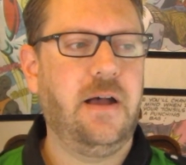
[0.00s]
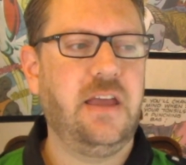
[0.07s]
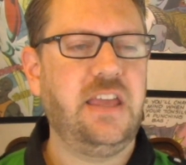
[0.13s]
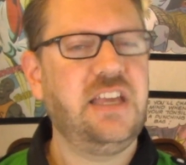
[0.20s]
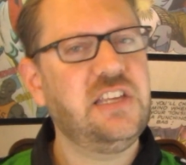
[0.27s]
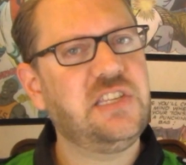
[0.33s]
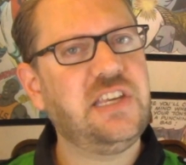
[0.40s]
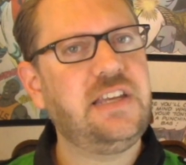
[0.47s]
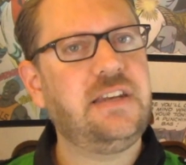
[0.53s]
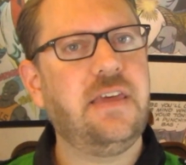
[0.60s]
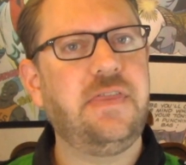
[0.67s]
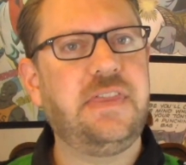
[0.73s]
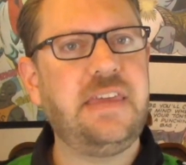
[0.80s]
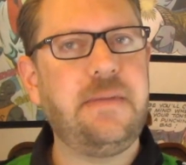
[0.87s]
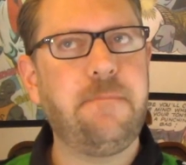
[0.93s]
Is it
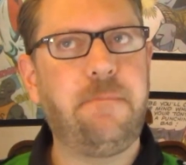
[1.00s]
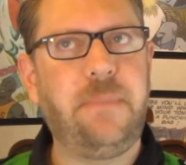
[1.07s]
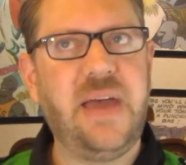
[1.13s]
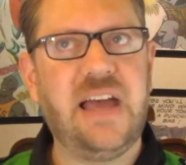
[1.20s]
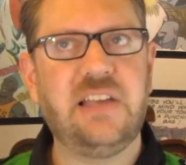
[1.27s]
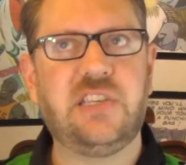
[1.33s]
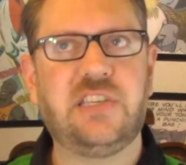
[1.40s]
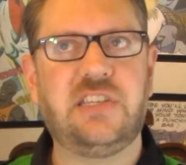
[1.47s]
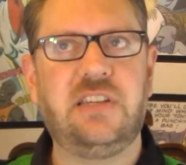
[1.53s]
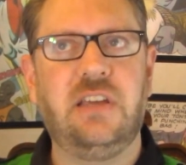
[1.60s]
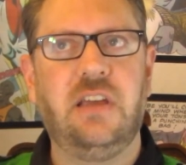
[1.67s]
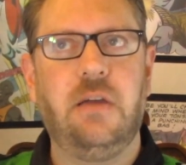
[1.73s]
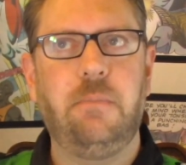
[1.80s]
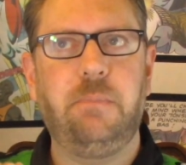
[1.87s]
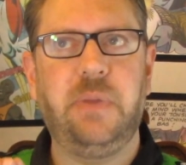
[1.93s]
the best
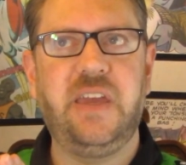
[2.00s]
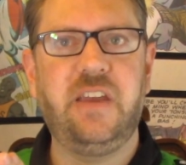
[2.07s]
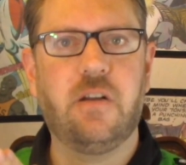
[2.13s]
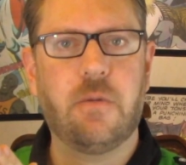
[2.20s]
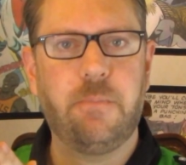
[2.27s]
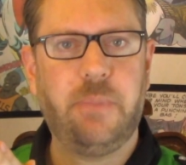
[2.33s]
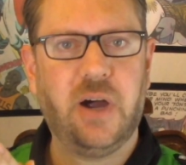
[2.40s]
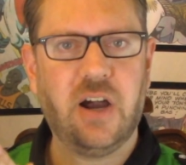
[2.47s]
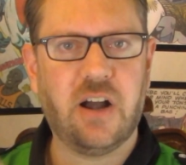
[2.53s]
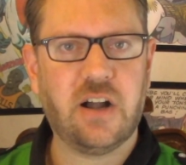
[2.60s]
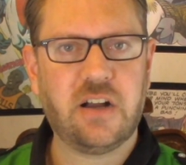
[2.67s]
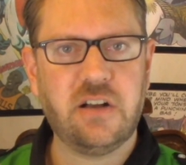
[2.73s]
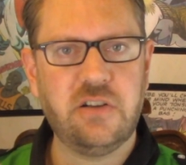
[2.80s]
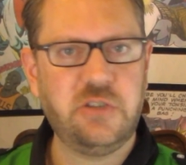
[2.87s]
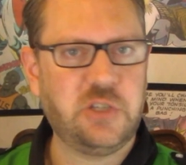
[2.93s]
Peter
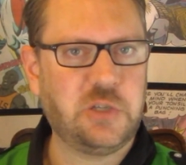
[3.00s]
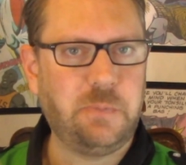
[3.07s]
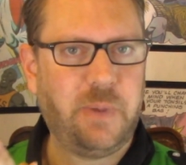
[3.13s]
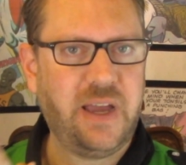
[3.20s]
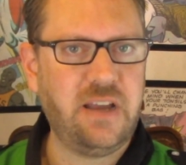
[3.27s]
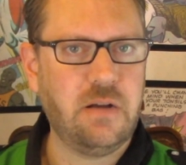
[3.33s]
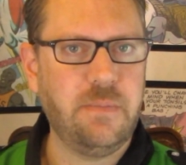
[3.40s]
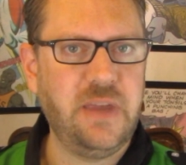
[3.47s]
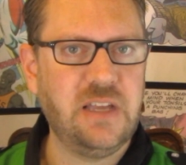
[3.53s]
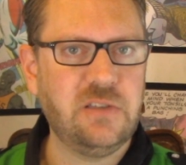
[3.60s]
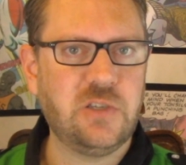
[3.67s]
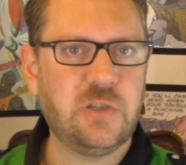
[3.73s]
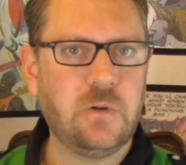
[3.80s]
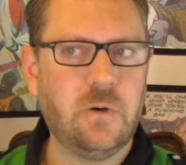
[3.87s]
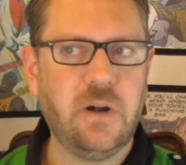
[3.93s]
Parker's Spider-Man
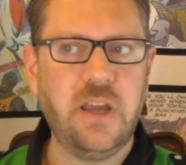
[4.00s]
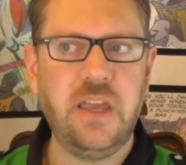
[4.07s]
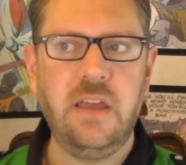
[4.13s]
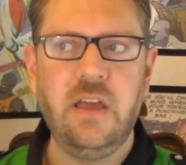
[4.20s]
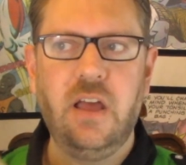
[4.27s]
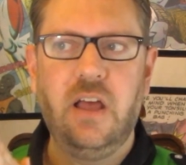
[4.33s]
story?